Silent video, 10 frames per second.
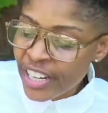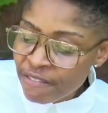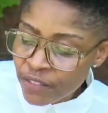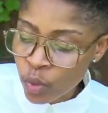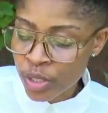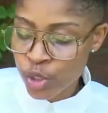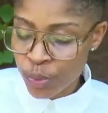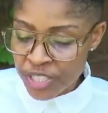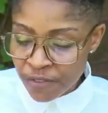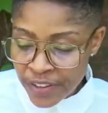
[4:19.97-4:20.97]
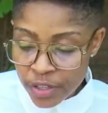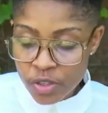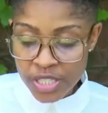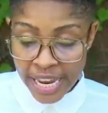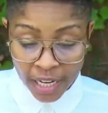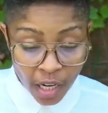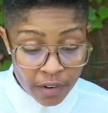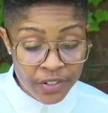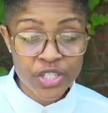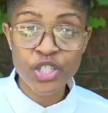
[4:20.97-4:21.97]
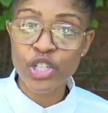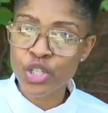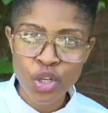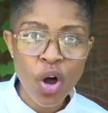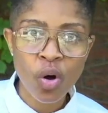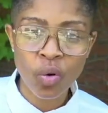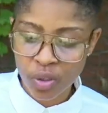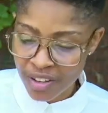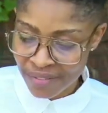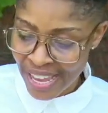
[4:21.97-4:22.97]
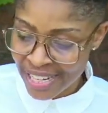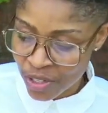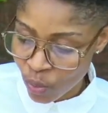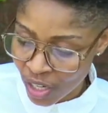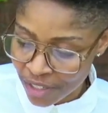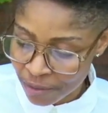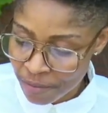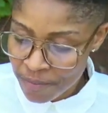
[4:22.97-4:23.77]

influence which fills and governs the soul of anyone,